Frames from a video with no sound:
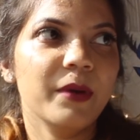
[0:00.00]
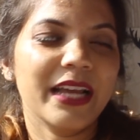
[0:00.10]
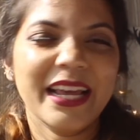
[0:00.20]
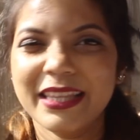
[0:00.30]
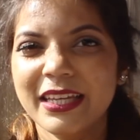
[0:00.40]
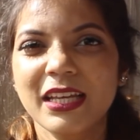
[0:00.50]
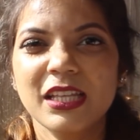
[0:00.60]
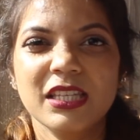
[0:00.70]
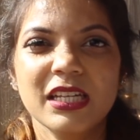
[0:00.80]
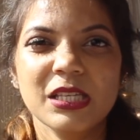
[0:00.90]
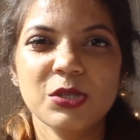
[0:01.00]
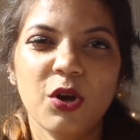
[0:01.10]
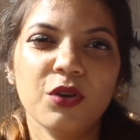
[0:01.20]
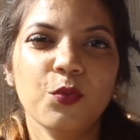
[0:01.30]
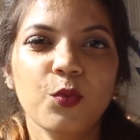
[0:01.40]
but I think it is
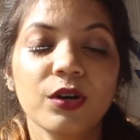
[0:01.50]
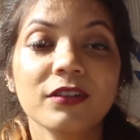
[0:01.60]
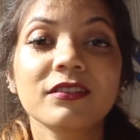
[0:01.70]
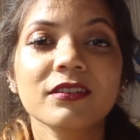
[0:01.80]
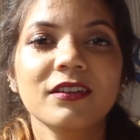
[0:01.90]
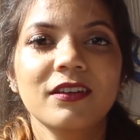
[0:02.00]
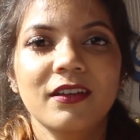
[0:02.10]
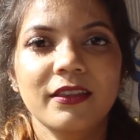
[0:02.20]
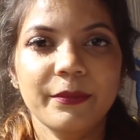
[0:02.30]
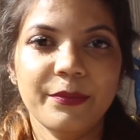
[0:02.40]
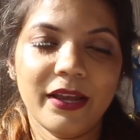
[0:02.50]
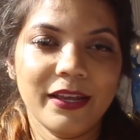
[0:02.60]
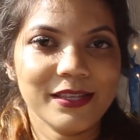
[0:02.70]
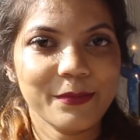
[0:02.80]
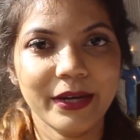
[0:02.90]
not worth the price.